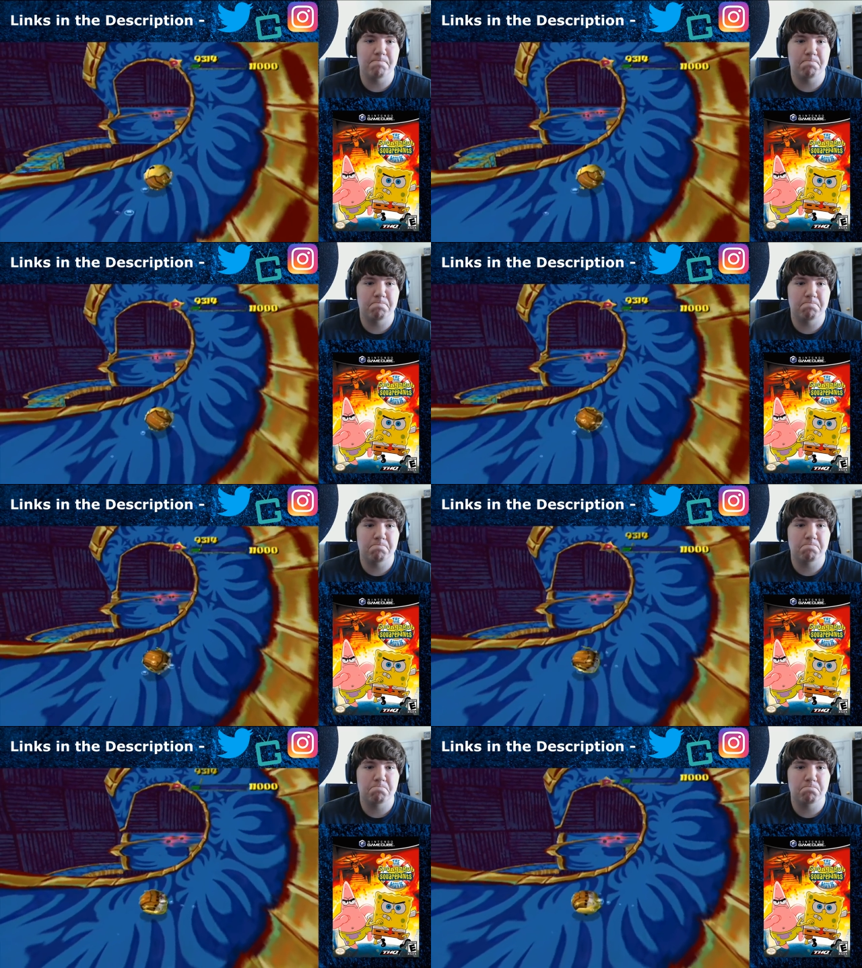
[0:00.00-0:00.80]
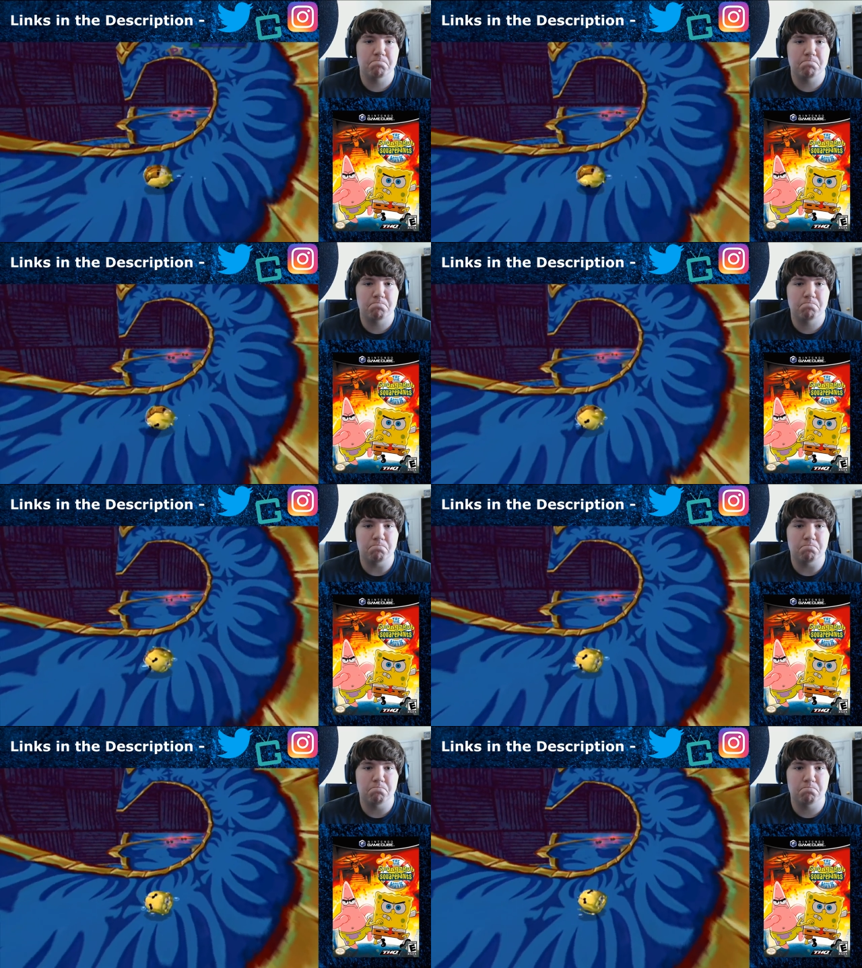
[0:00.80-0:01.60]

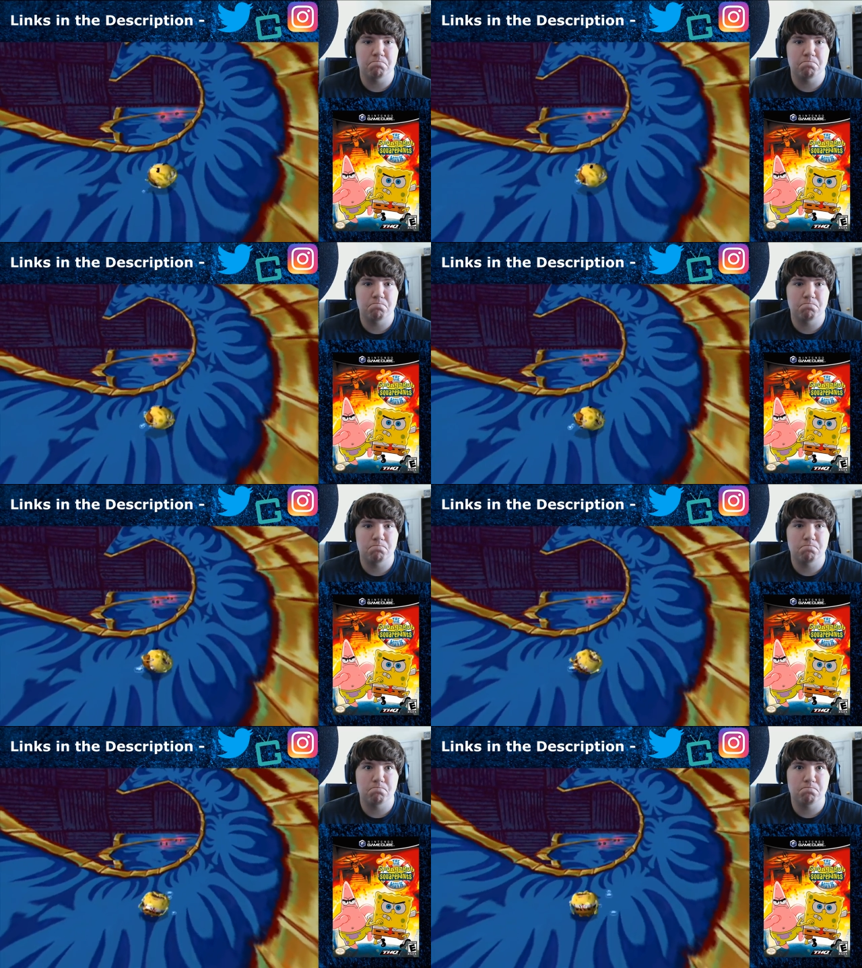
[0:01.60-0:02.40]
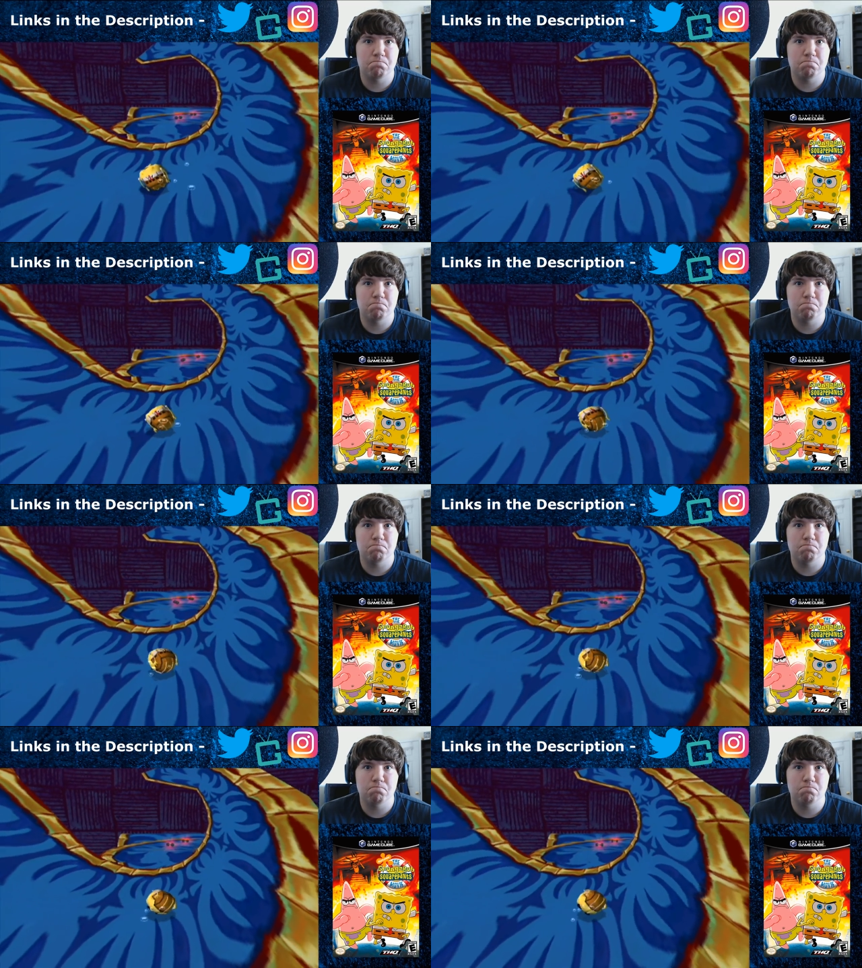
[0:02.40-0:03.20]

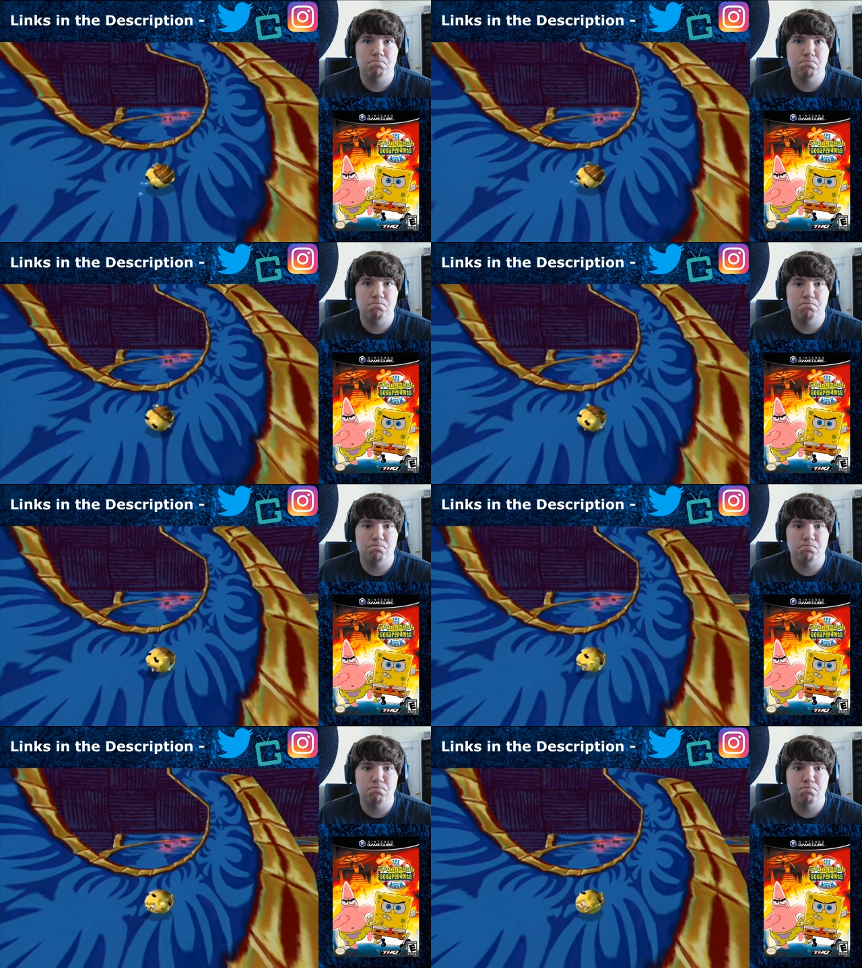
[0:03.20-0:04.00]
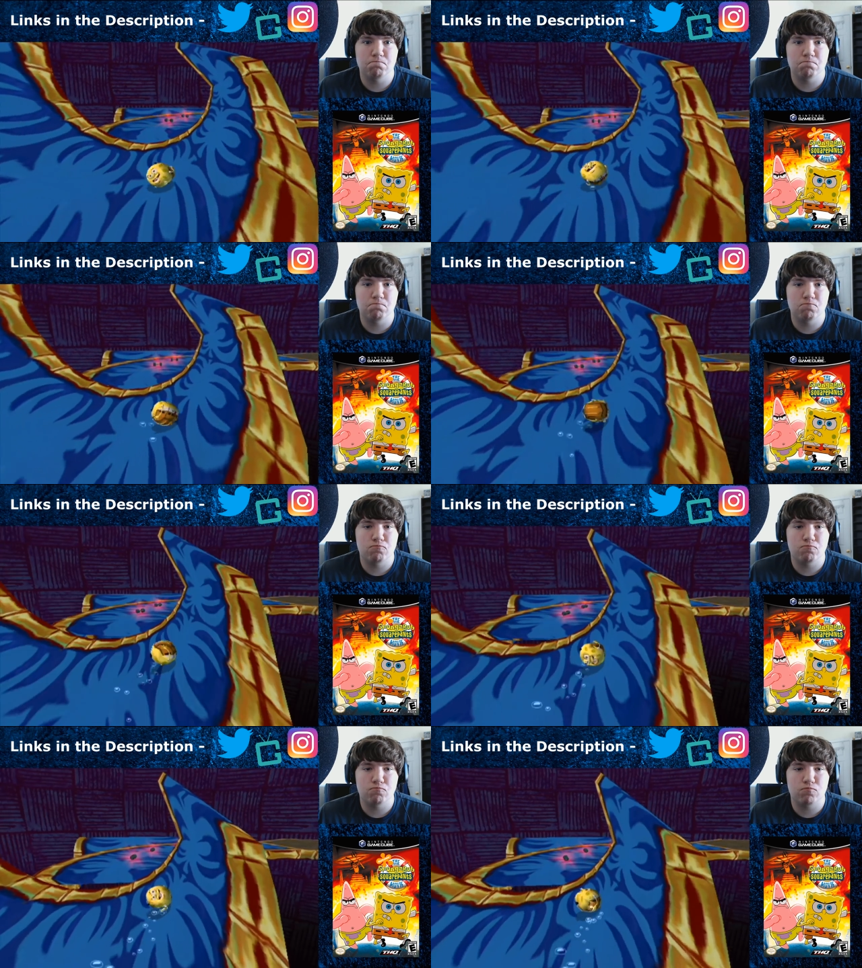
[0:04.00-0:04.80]

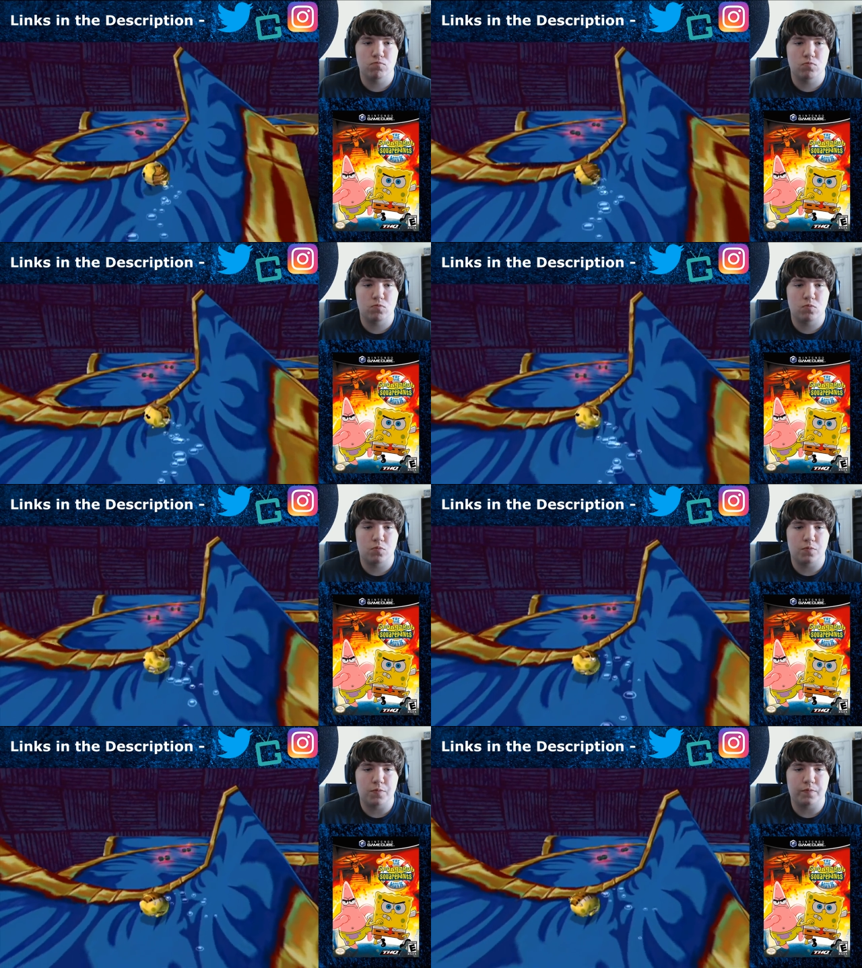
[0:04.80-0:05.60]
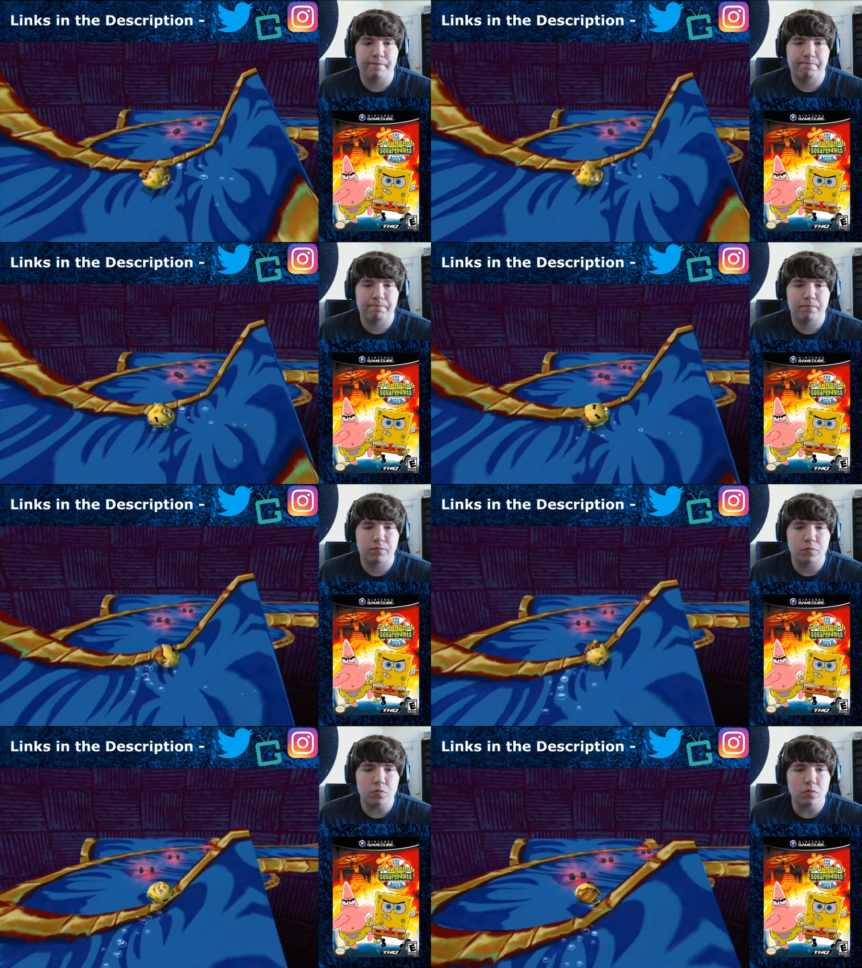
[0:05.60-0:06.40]

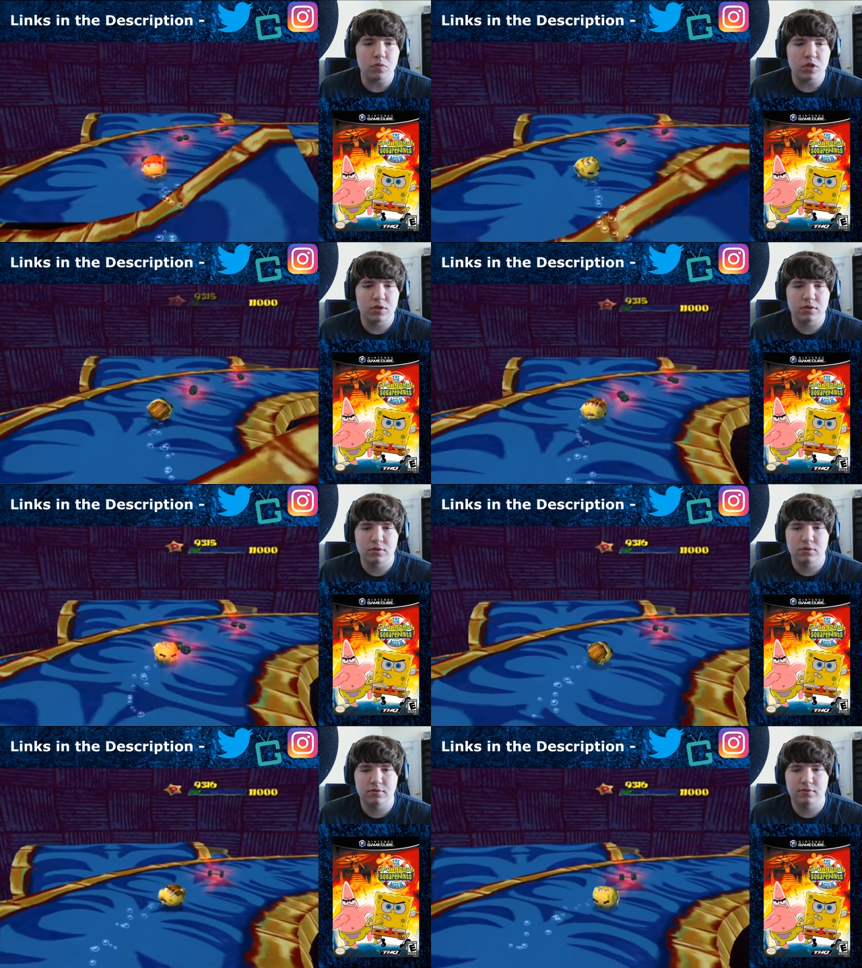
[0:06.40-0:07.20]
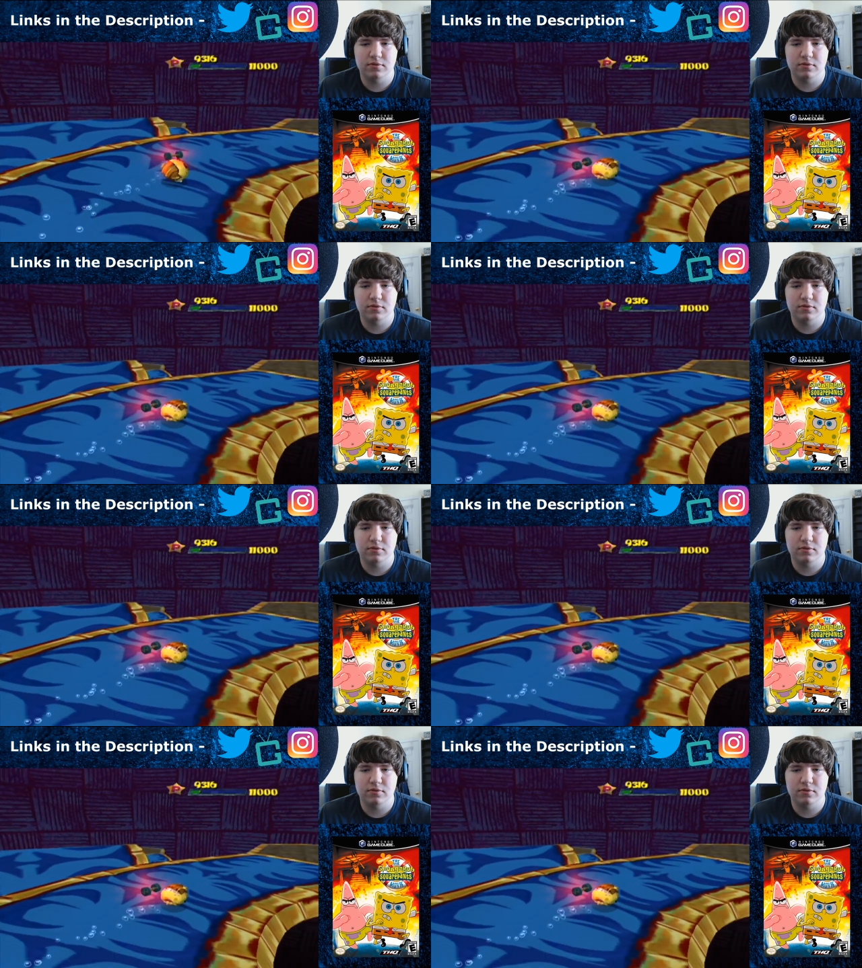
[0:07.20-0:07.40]
Nothing is said.